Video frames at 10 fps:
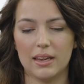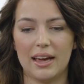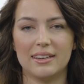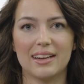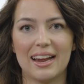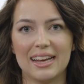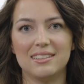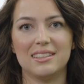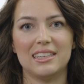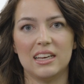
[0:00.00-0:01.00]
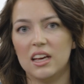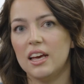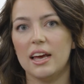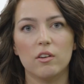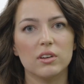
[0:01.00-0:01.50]
and NAD, it
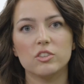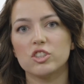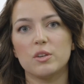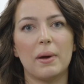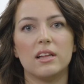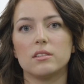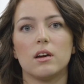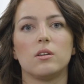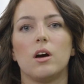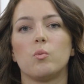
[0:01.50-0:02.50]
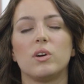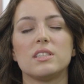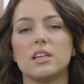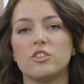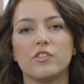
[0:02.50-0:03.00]
really just depends on what
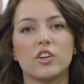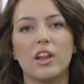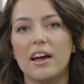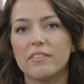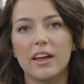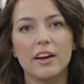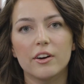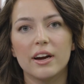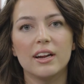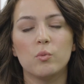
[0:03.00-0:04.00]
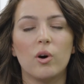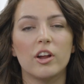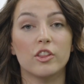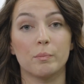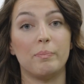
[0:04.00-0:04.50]
stage of your life that you're in and what
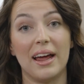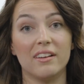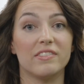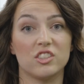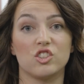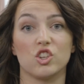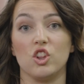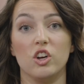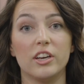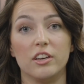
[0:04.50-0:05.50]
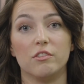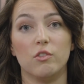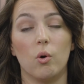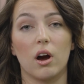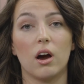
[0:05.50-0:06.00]
other benefits you're looking
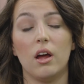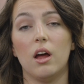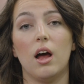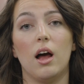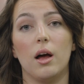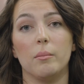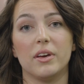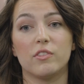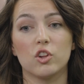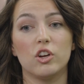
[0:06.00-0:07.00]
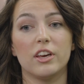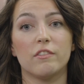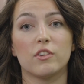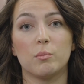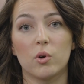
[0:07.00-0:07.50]
for. If you're
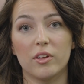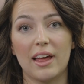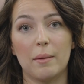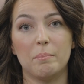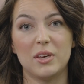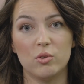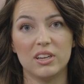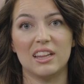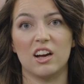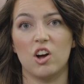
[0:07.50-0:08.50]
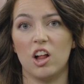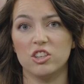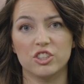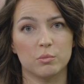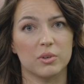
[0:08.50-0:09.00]
looking for more of that beauty, that
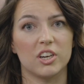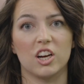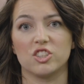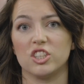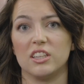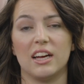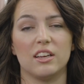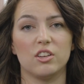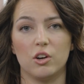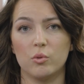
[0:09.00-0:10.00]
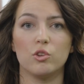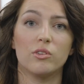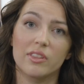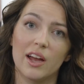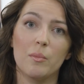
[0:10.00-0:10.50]
collagen production, that,
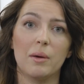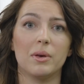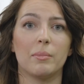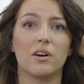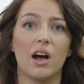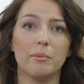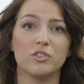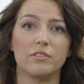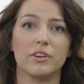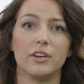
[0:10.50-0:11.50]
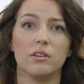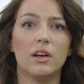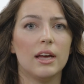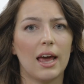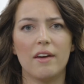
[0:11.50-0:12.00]
glutathione might be a better option for you.
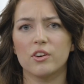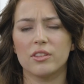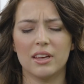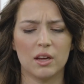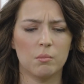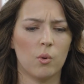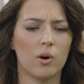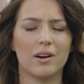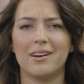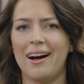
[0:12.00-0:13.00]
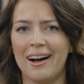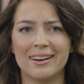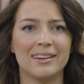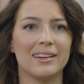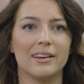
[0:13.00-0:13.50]
If you're thinking more
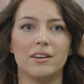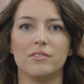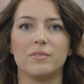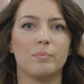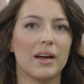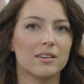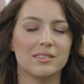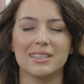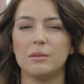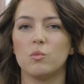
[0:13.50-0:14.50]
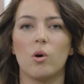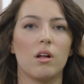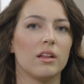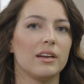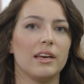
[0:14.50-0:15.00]
cognitive, better sleep
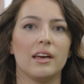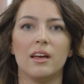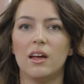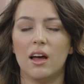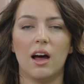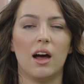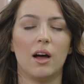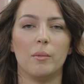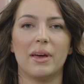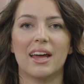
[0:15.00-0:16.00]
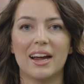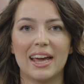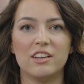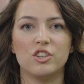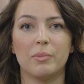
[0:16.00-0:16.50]
quality,
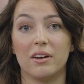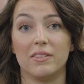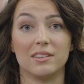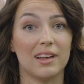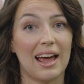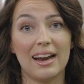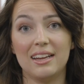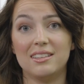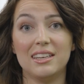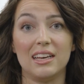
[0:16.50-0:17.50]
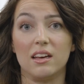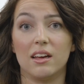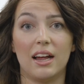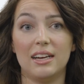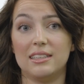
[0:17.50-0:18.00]
anti-aging benefits, NAD
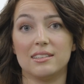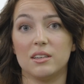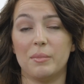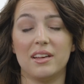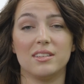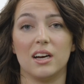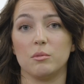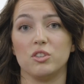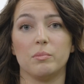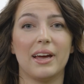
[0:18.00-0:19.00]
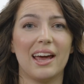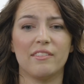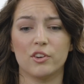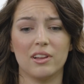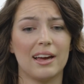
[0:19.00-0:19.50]
is an amazing option. But hey,
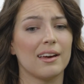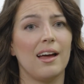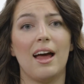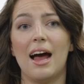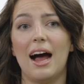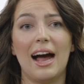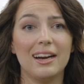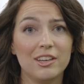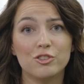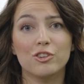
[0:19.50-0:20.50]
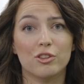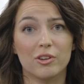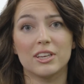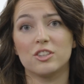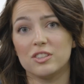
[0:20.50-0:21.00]
if you're like, I need you to
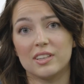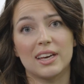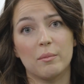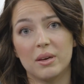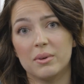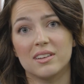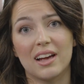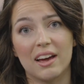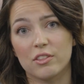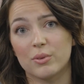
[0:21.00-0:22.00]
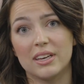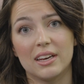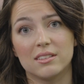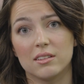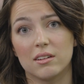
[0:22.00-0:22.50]
throw the kitchen sink at me because I have 3
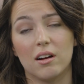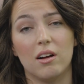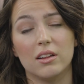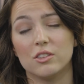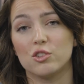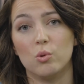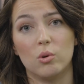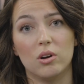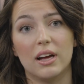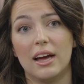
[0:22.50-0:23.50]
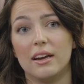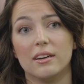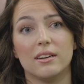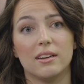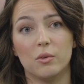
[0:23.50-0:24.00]
kids and they're all in school
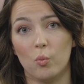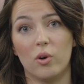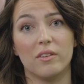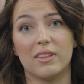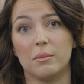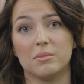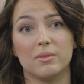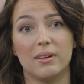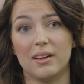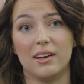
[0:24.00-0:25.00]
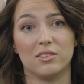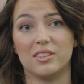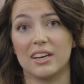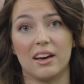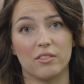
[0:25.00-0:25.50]
and one of them is
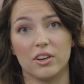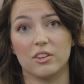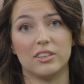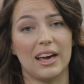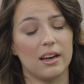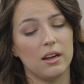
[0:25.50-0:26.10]
sick every other day,